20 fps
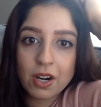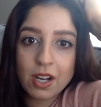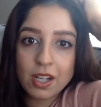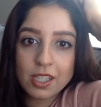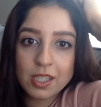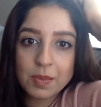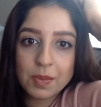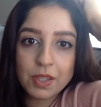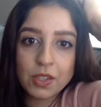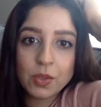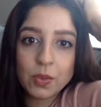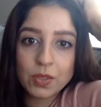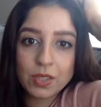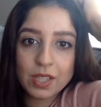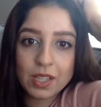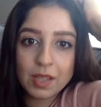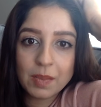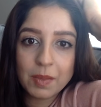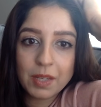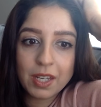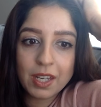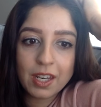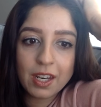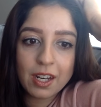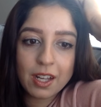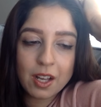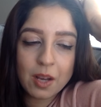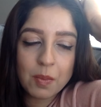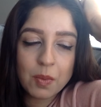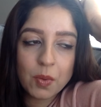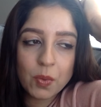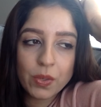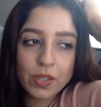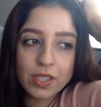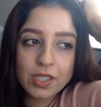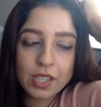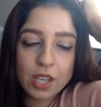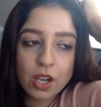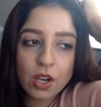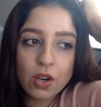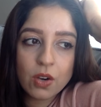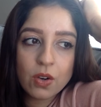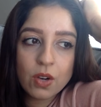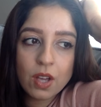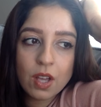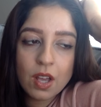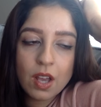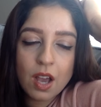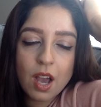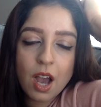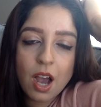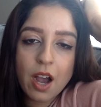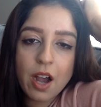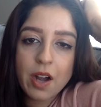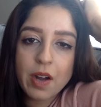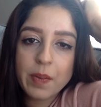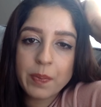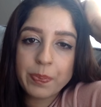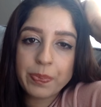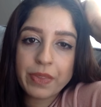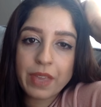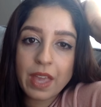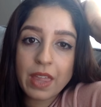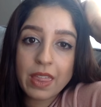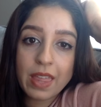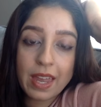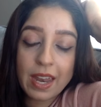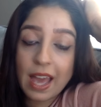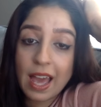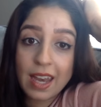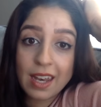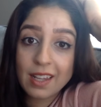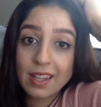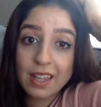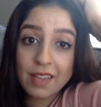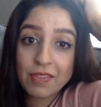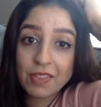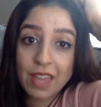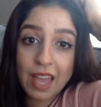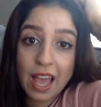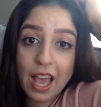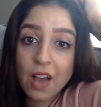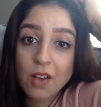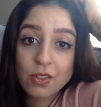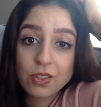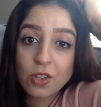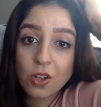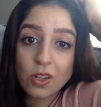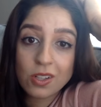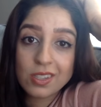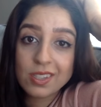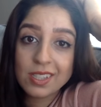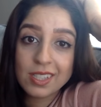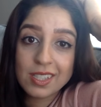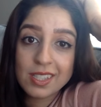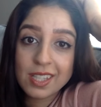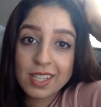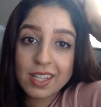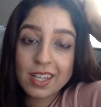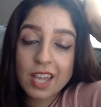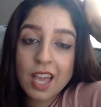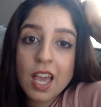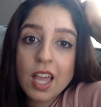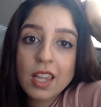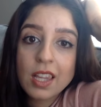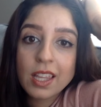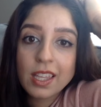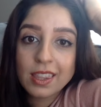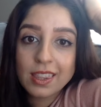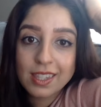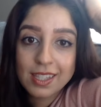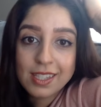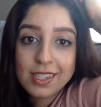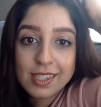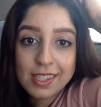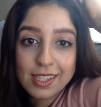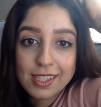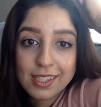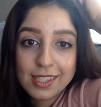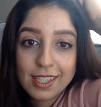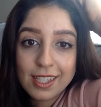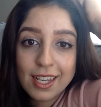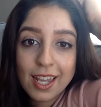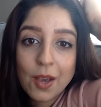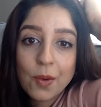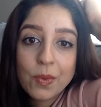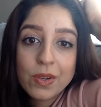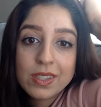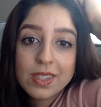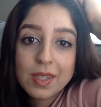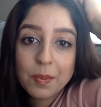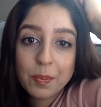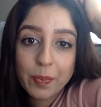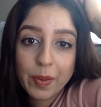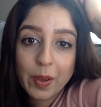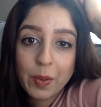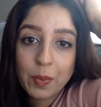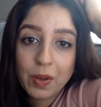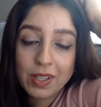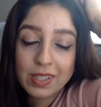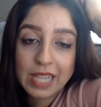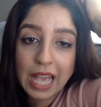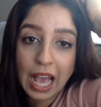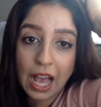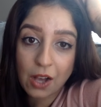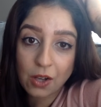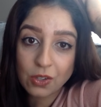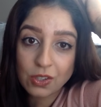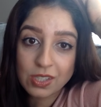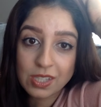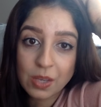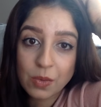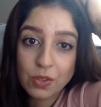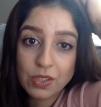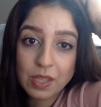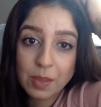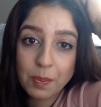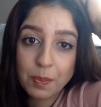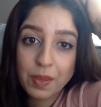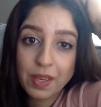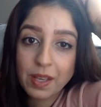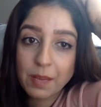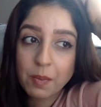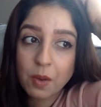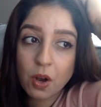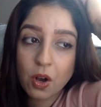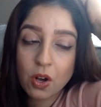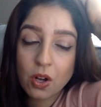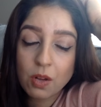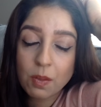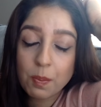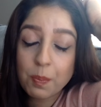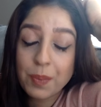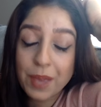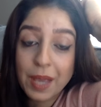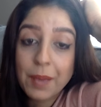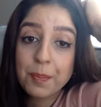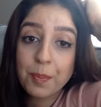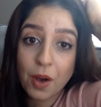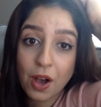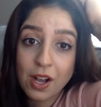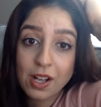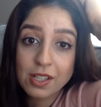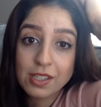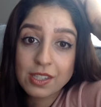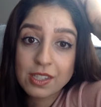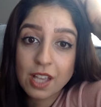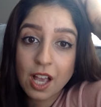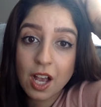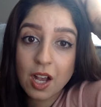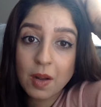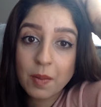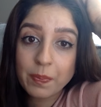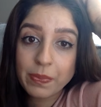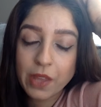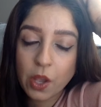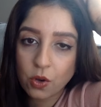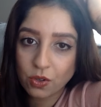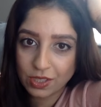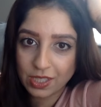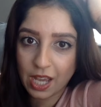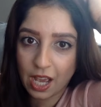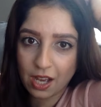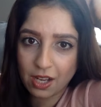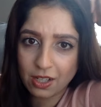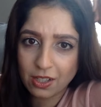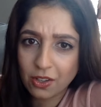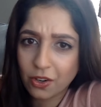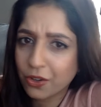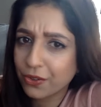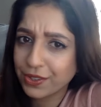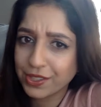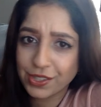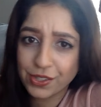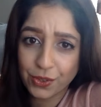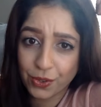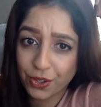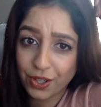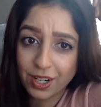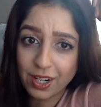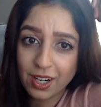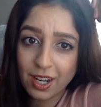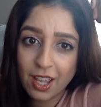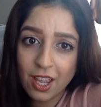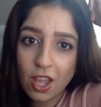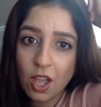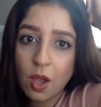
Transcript: husband who was eliminated a couple weeks ago, that hadn't left the house all season. Like, this season, it wasn't Bigg Boss house, it was a Bigg Boss hotel or resort.